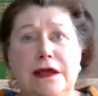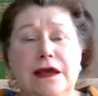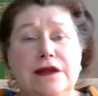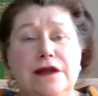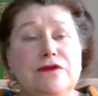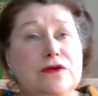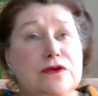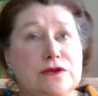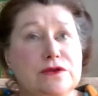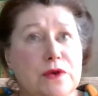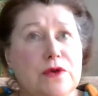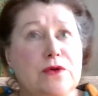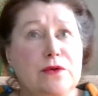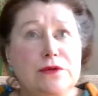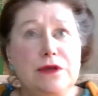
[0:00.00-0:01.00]
And of course,
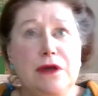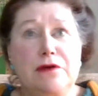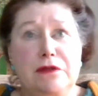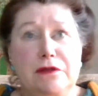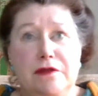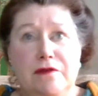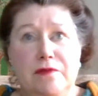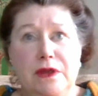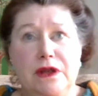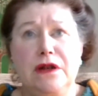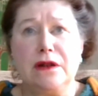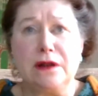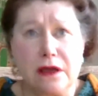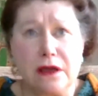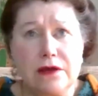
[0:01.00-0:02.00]
we all know that there have
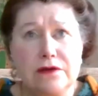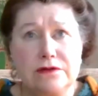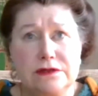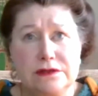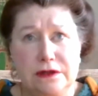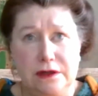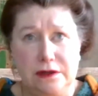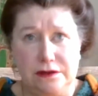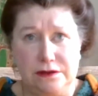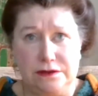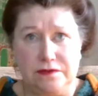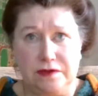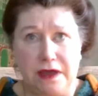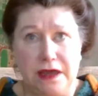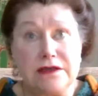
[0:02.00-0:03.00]
been loads and loads
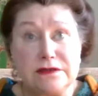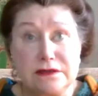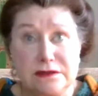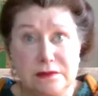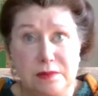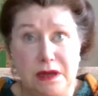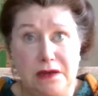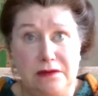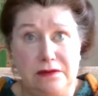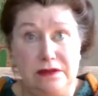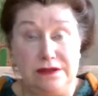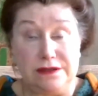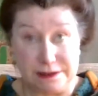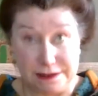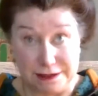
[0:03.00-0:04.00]
of cases about
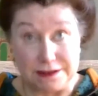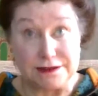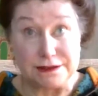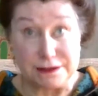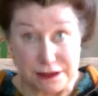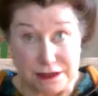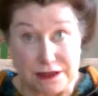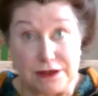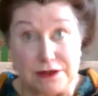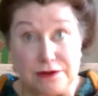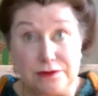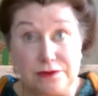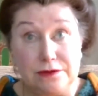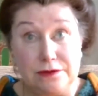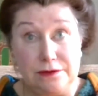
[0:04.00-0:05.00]
this and
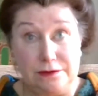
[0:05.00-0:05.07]
continue